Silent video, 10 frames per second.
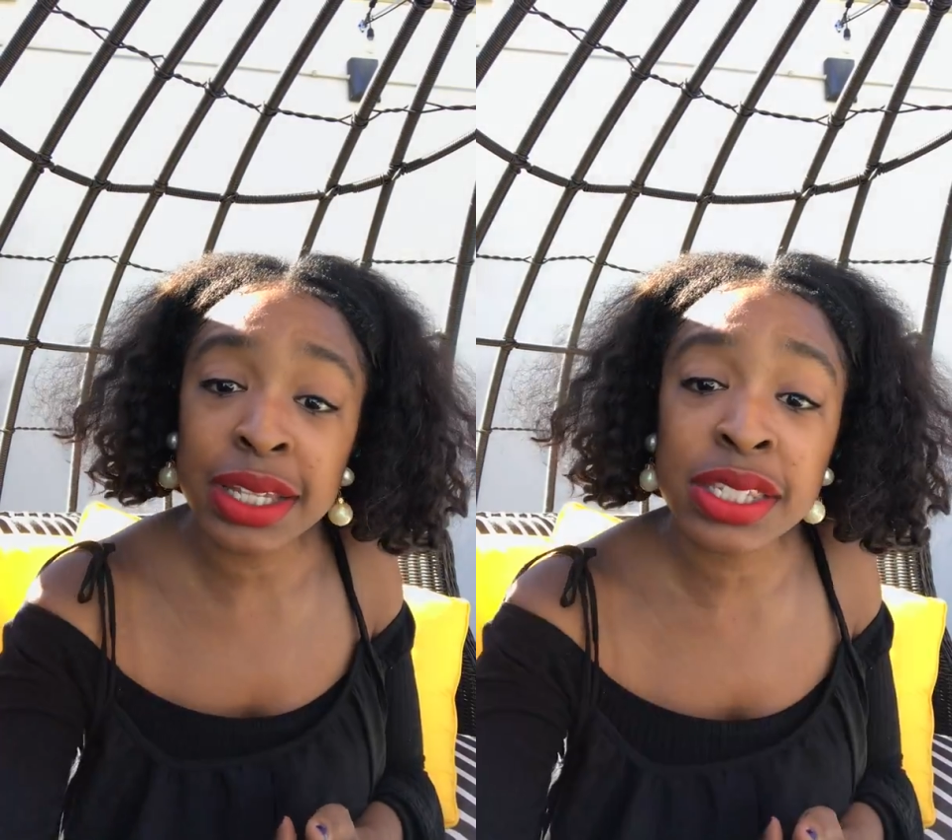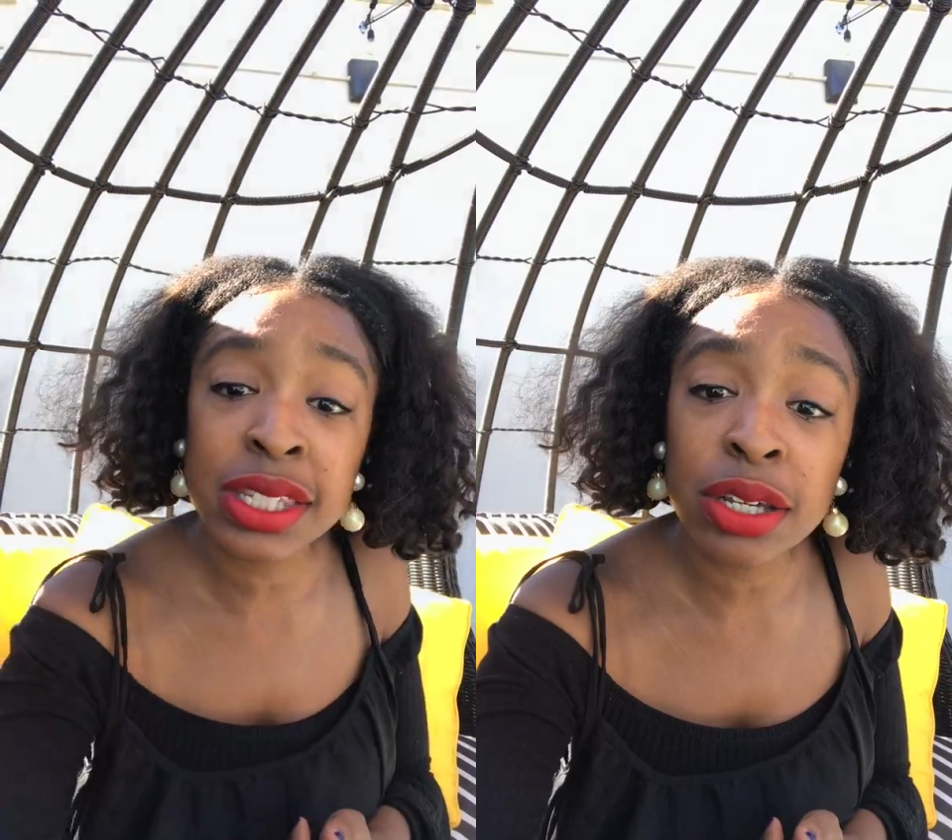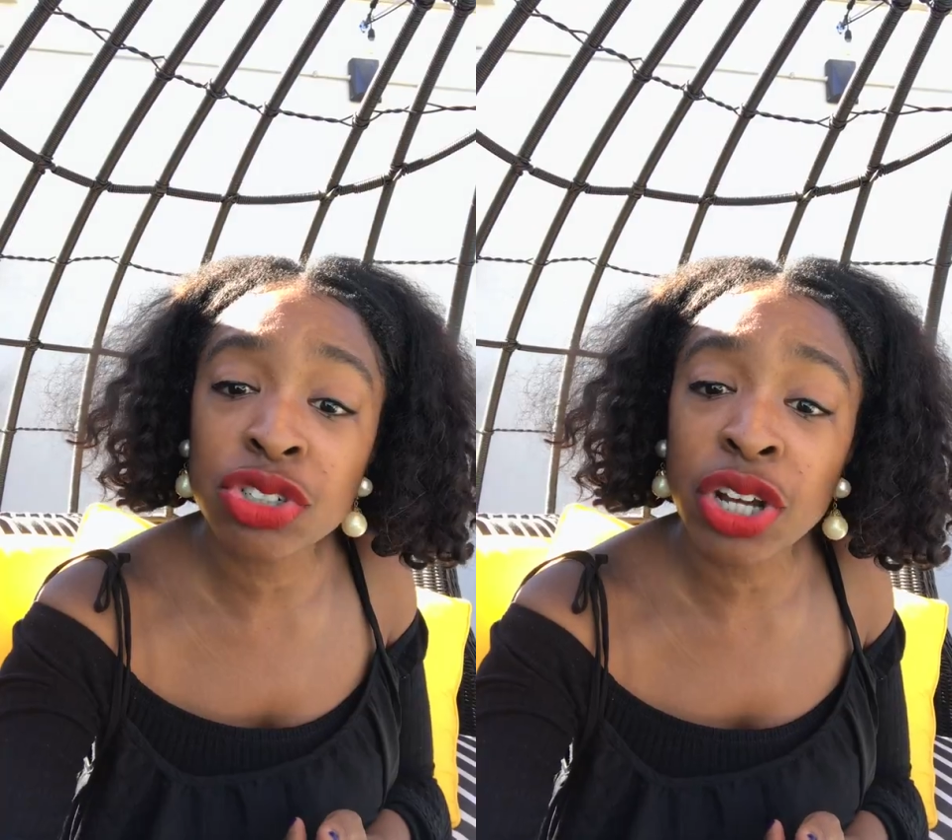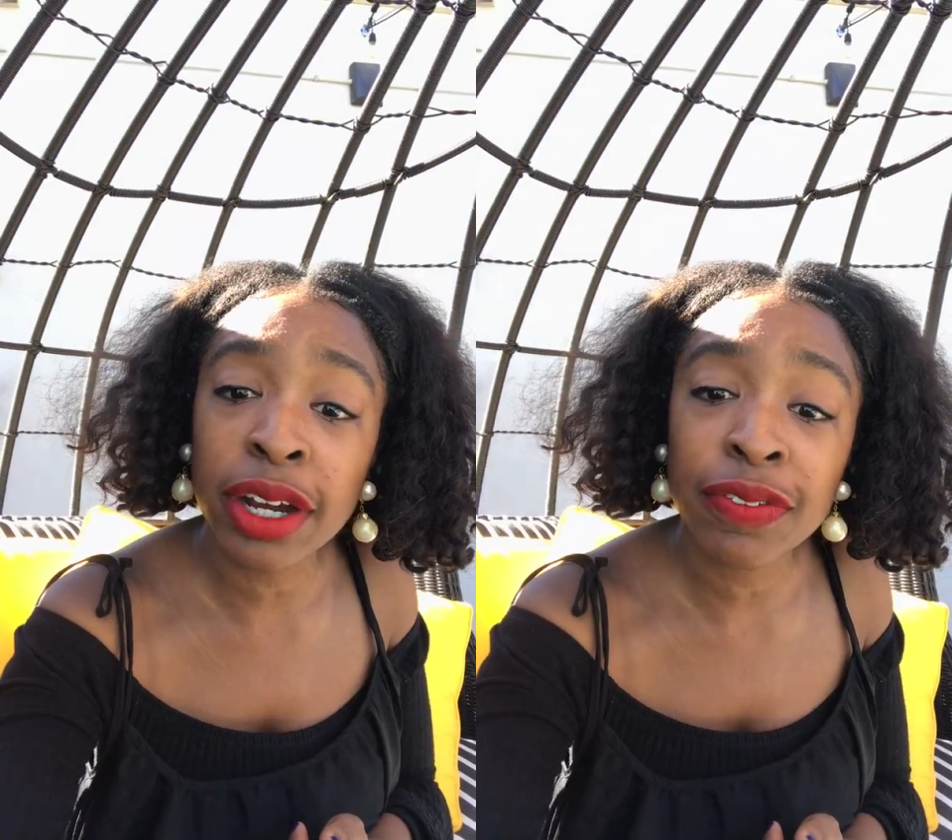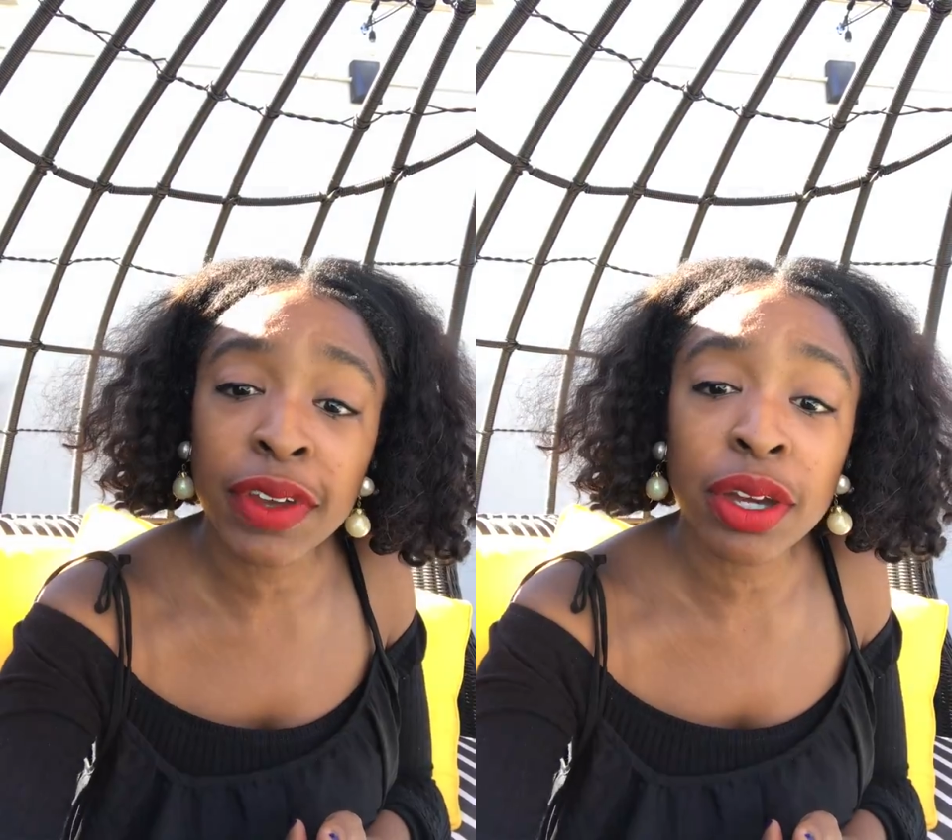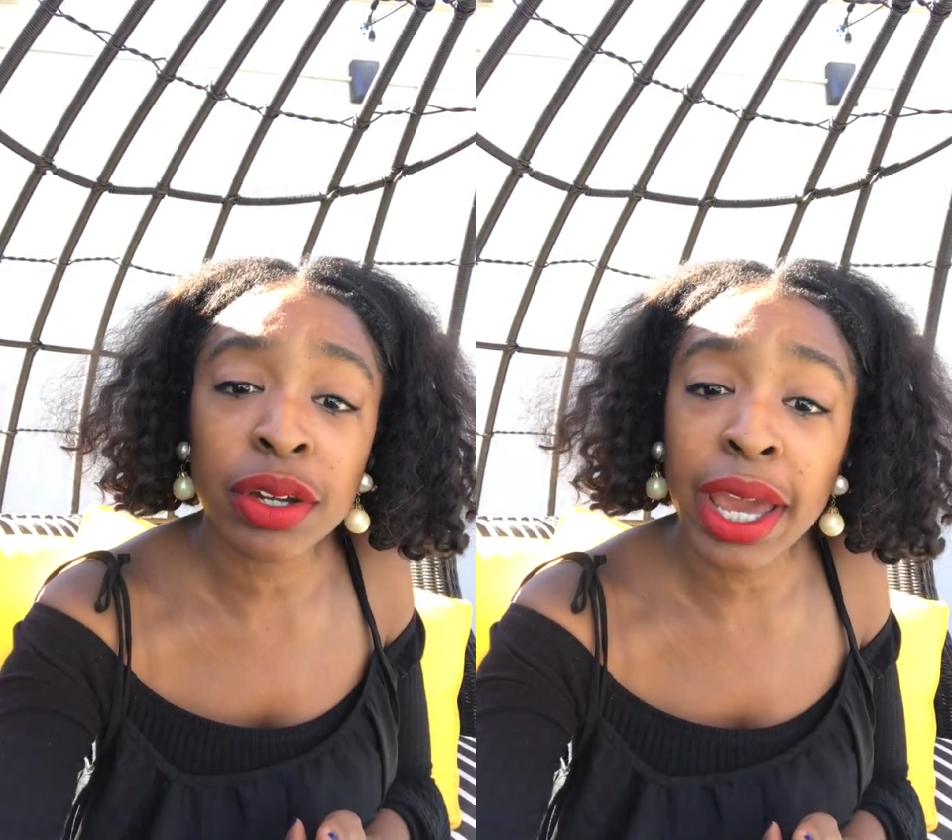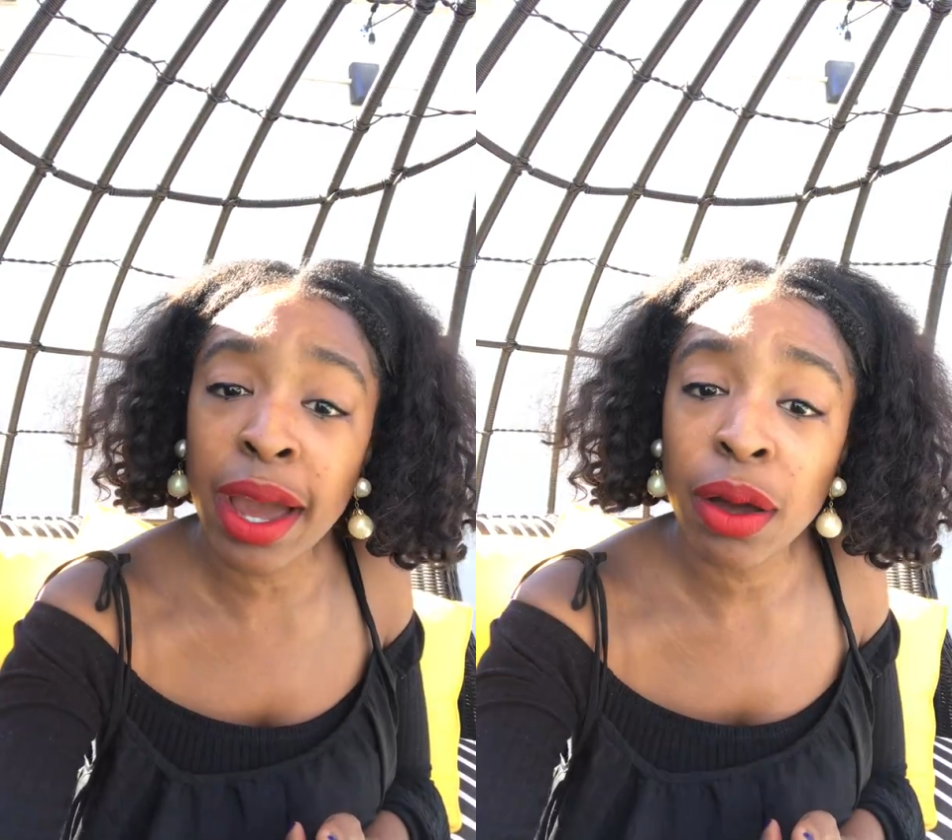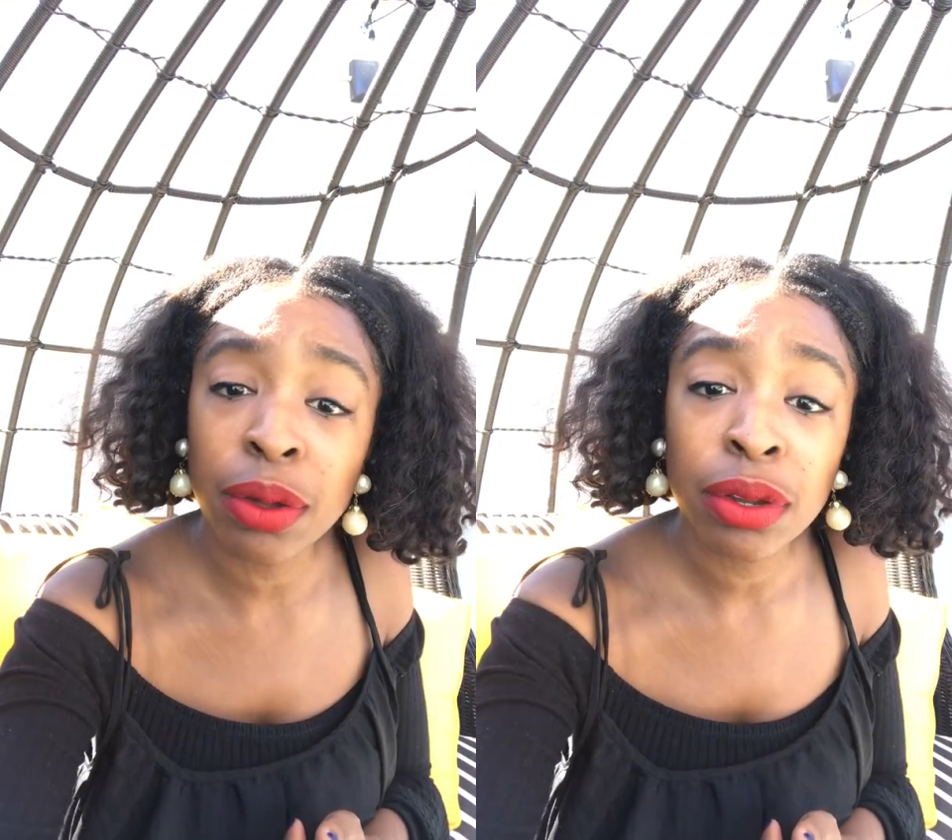that's still trying to figure it
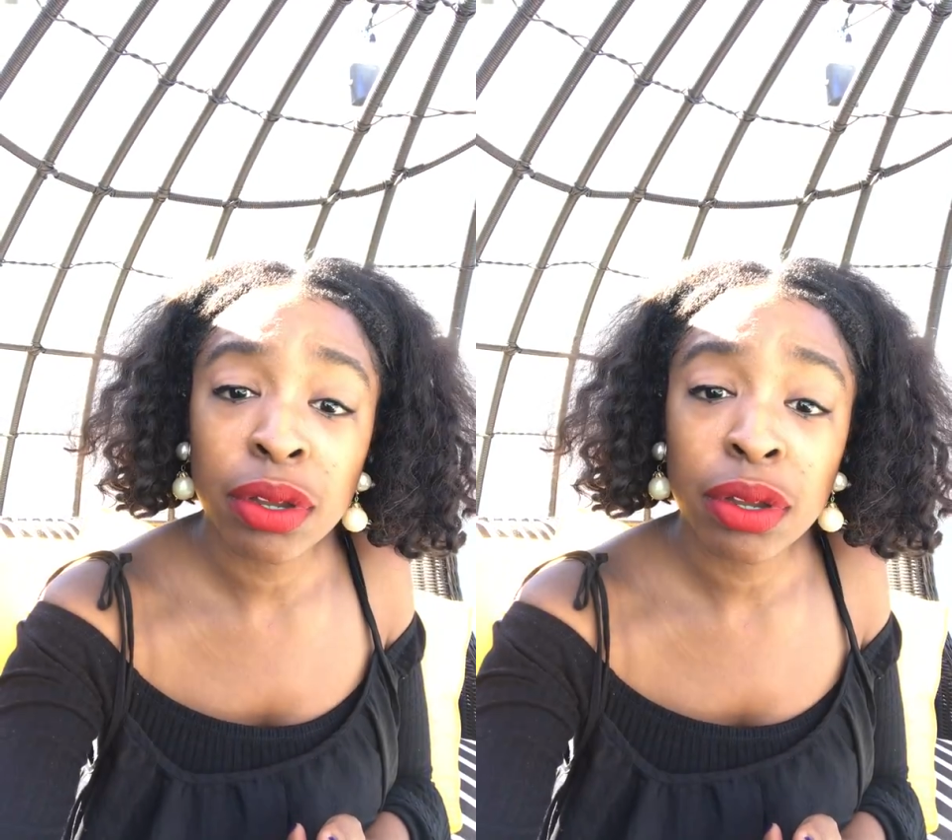out.